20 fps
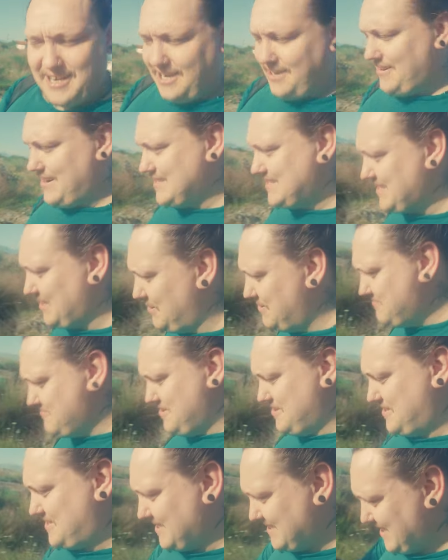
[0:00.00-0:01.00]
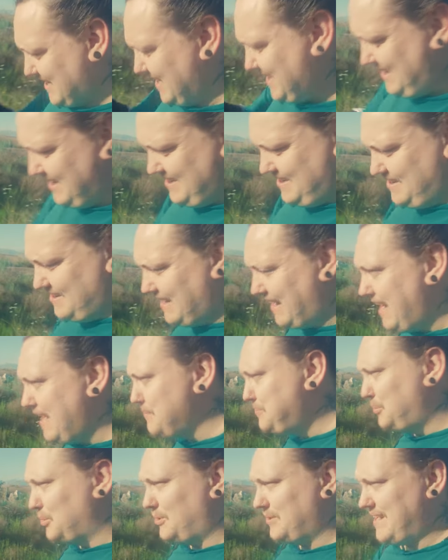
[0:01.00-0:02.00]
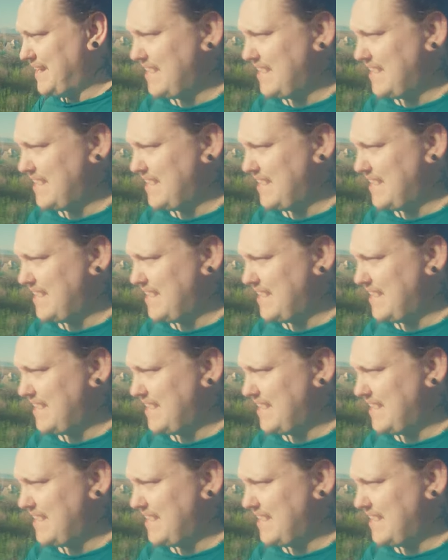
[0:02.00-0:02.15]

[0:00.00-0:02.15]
All right, so en route to the airport